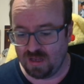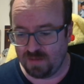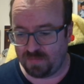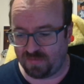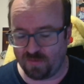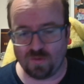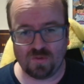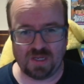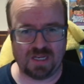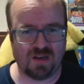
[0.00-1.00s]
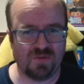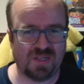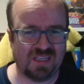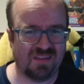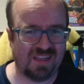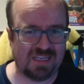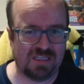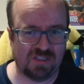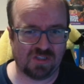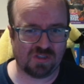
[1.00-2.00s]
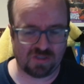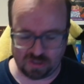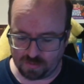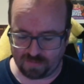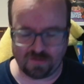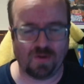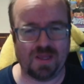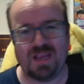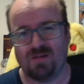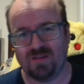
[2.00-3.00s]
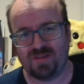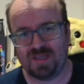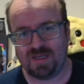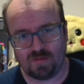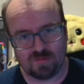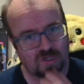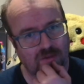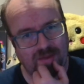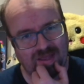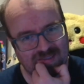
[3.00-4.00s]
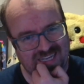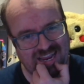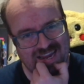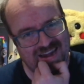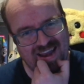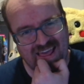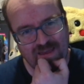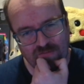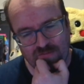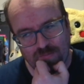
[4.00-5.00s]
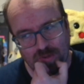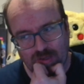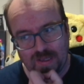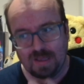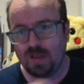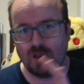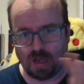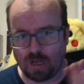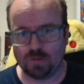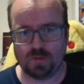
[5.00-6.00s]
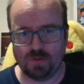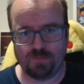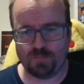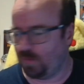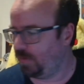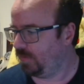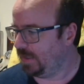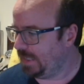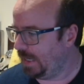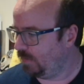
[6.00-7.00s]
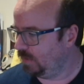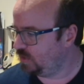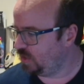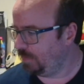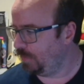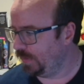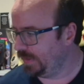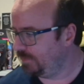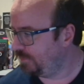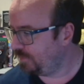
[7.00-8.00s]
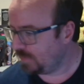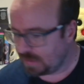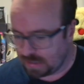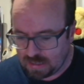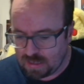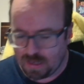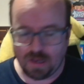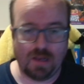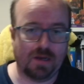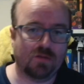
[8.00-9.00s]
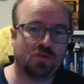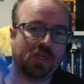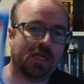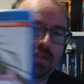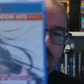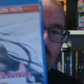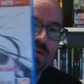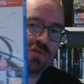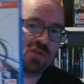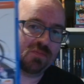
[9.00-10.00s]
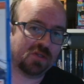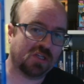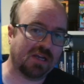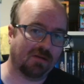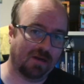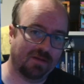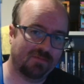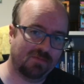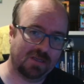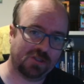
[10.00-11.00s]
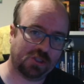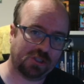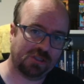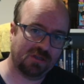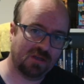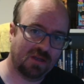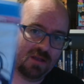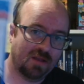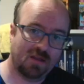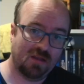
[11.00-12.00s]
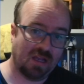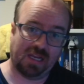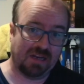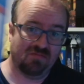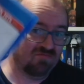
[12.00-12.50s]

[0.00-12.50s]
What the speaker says: before including these two I've got here, I think I was at about 10 left, but I'll do a proper recount at some point. And they also had Tales of Berseria, which, again,